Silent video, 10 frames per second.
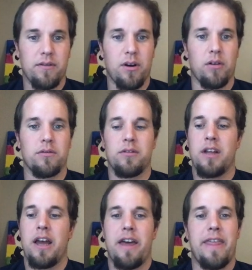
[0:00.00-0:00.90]
Oh,
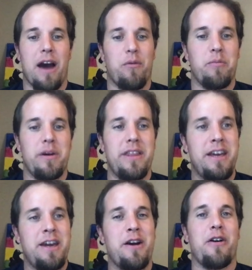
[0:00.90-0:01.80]
that would be the
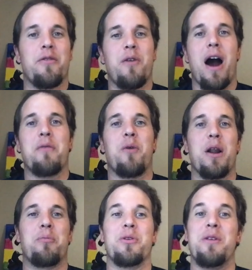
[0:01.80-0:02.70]
year. I
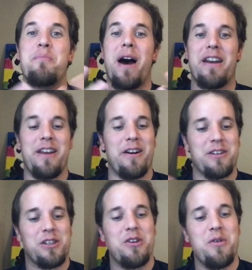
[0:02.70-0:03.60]
want to put the amount of years.
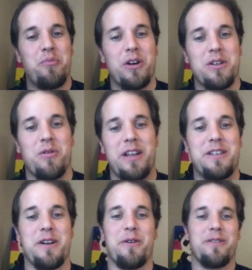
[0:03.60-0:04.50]
So you put 22.